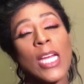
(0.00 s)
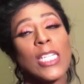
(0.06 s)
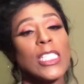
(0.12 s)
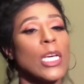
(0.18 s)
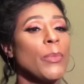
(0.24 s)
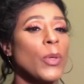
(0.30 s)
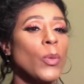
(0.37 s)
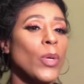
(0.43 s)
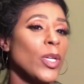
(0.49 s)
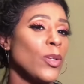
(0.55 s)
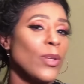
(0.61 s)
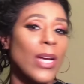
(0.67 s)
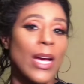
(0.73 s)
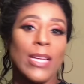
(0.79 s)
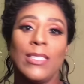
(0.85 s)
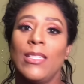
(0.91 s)
Tell me what
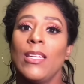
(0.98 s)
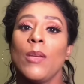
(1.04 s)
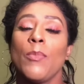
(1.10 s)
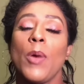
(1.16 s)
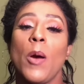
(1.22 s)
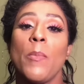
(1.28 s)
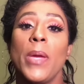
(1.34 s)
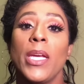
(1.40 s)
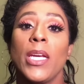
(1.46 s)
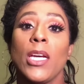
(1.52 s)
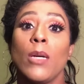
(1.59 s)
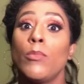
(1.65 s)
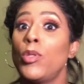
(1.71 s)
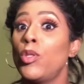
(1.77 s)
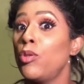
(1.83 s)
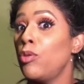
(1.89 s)
you guys think about
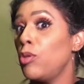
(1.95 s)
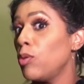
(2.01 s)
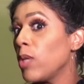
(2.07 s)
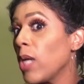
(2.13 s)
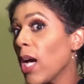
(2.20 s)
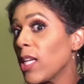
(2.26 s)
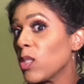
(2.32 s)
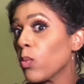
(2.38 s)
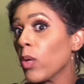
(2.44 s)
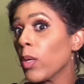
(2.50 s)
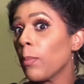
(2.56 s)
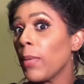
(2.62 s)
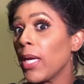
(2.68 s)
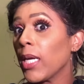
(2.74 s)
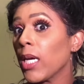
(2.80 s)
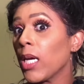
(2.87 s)
makeup. Do you guys wear
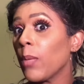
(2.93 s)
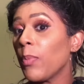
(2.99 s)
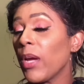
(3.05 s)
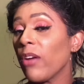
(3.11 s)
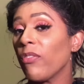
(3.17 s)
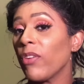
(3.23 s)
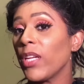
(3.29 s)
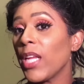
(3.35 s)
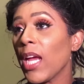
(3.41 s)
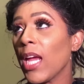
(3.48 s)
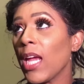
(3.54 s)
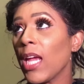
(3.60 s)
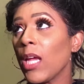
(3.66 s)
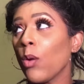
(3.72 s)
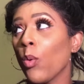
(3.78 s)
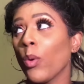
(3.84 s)
makeup every
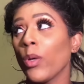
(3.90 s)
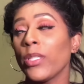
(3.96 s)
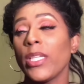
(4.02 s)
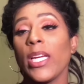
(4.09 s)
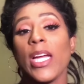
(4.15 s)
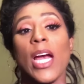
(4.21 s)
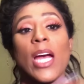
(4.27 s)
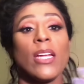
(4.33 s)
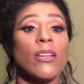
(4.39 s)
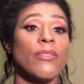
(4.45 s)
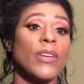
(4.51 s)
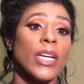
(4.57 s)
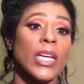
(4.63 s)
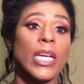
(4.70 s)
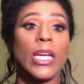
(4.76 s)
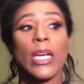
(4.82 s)
day or is it kind of
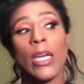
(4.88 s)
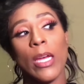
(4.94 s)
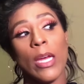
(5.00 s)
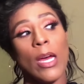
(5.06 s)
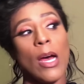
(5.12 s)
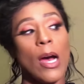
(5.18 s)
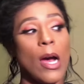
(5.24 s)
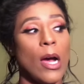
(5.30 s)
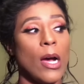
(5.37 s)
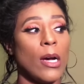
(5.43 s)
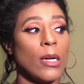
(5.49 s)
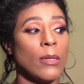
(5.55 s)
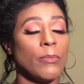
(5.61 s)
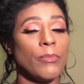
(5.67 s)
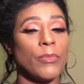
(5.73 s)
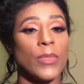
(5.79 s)
a
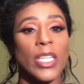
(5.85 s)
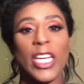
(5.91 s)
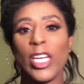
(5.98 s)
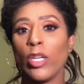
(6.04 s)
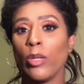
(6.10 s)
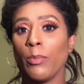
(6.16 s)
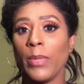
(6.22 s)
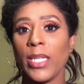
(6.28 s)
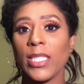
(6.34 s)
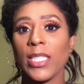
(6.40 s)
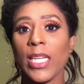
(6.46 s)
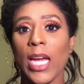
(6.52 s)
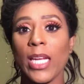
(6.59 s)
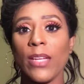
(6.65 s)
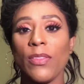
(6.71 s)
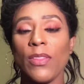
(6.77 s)
um, hit or miss
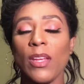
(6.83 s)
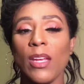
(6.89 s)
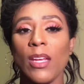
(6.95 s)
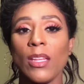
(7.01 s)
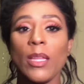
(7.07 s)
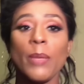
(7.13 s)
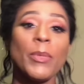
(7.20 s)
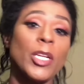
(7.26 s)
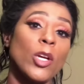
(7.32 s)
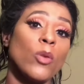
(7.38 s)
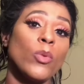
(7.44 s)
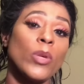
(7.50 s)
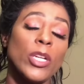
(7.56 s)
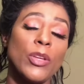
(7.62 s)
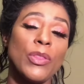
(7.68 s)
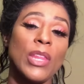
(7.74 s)
kind of thing? Let me know
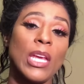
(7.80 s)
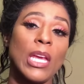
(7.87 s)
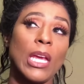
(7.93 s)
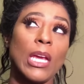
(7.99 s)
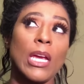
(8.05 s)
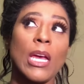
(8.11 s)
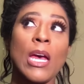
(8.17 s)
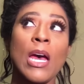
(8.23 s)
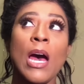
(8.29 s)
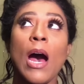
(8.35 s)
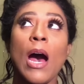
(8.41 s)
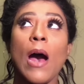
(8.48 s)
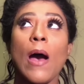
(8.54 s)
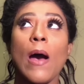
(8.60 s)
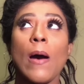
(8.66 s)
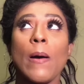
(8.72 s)
what you think.
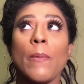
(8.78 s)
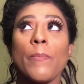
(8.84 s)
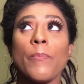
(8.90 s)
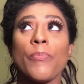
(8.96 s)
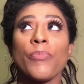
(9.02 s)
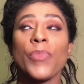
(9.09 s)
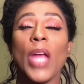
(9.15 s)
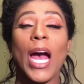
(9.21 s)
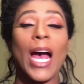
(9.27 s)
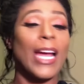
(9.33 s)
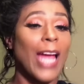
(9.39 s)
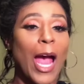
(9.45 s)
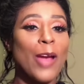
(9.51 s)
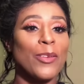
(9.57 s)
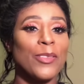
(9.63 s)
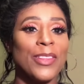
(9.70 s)
Um,
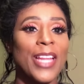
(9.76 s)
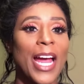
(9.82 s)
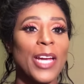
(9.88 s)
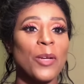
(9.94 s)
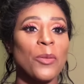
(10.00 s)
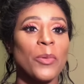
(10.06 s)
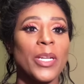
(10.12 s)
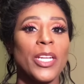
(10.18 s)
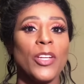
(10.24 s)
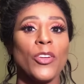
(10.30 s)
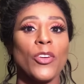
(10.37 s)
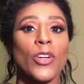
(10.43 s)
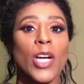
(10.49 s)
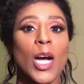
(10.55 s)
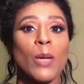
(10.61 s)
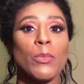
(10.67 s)
I, I, like reading
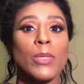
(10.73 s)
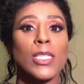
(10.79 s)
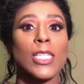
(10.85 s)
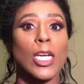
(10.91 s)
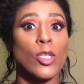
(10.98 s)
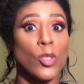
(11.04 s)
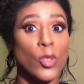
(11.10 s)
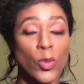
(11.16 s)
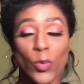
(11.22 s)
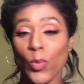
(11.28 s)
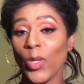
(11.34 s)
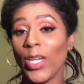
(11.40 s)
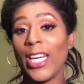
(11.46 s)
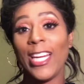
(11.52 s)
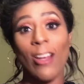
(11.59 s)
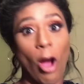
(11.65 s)
your comments. I do
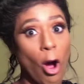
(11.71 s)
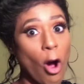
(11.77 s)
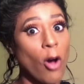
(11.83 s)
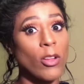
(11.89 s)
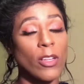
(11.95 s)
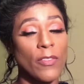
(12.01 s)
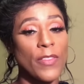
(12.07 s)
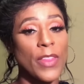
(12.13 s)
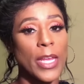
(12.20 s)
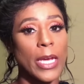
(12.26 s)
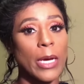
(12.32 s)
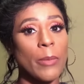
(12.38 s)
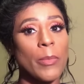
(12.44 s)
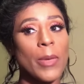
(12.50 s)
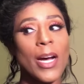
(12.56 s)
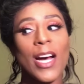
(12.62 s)
read all of
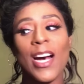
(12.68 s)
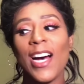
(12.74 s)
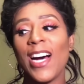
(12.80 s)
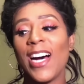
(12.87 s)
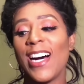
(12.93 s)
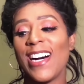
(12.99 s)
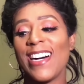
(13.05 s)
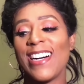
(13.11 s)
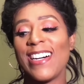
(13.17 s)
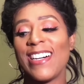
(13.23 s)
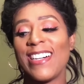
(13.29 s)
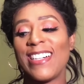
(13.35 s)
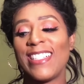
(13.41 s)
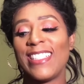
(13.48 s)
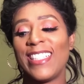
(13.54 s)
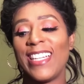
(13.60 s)
them.
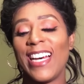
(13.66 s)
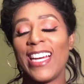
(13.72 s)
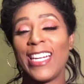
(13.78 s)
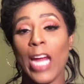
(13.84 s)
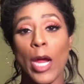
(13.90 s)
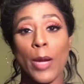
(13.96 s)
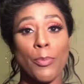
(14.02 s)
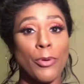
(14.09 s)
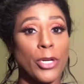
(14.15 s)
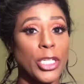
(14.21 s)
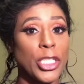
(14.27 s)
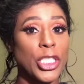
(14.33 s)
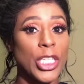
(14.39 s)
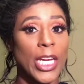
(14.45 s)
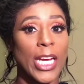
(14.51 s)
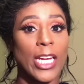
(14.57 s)
Uh, and I
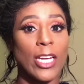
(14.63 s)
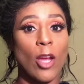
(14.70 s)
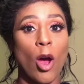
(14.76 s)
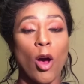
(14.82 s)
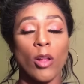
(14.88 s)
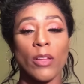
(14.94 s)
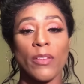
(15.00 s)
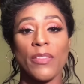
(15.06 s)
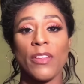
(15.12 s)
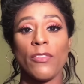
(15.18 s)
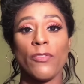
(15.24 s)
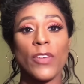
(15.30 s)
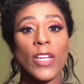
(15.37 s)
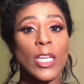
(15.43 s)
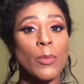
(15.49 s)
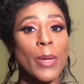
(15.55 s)
appreciate all of the
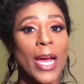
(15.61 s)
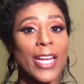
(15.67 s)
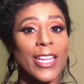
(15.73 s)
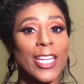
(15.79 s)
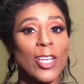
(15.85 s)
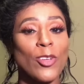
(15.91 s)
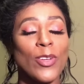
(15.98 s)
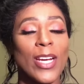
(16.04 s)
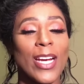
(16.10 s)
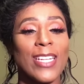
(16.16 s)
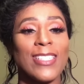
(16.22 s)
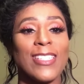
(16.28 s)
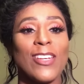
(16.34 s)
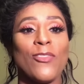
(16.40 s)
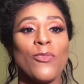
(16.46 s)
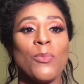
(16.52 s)
feedback that you
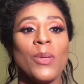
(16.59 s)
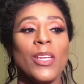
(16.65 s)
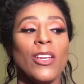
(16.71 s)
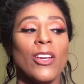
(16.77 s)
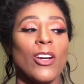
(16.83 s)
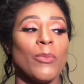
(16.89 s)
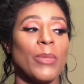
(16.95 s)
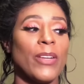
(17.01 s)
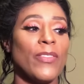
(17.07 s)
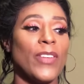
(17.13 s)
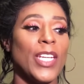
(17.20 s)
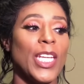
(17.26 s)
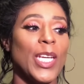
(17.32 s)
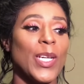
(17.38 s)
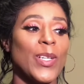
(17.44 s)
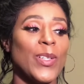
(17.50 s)
guys give me on my
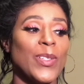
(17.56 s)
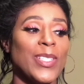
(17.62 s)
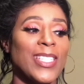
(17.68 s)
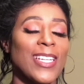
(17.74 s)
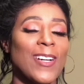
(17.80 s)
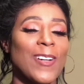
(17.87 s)
videos.